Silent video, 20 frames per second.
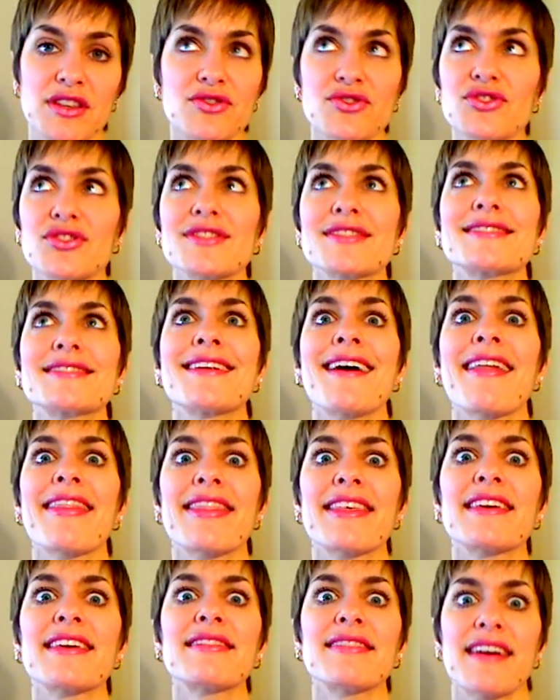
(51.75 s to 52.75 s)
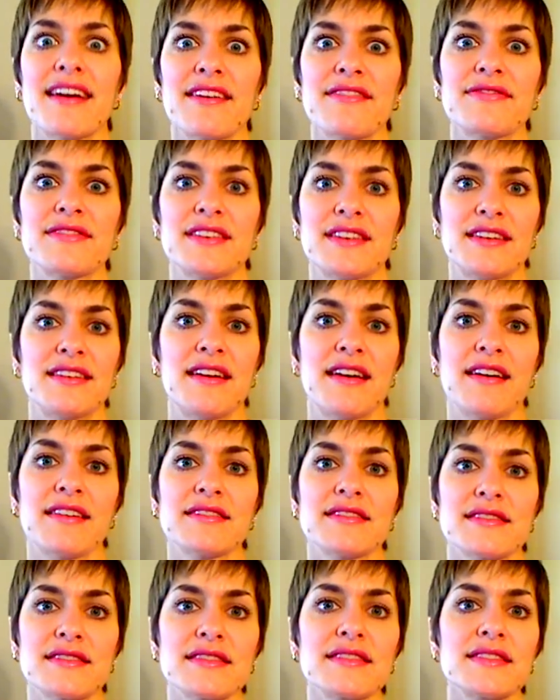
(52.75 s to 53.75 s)
There's just nothing left in
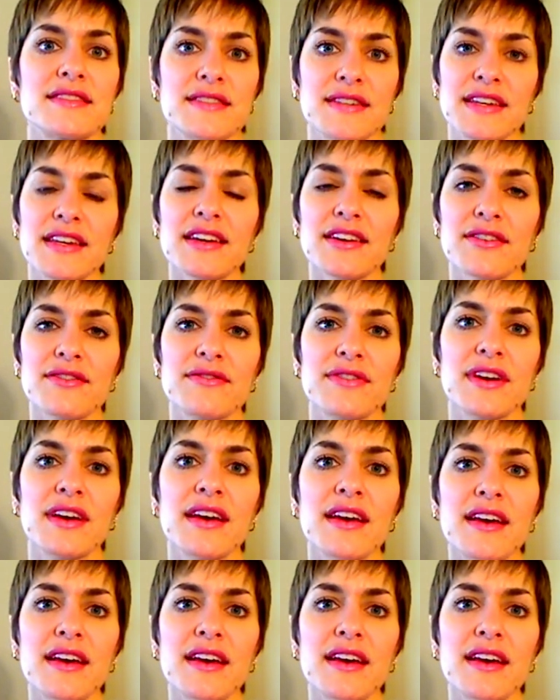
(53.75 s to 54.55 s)
us to give.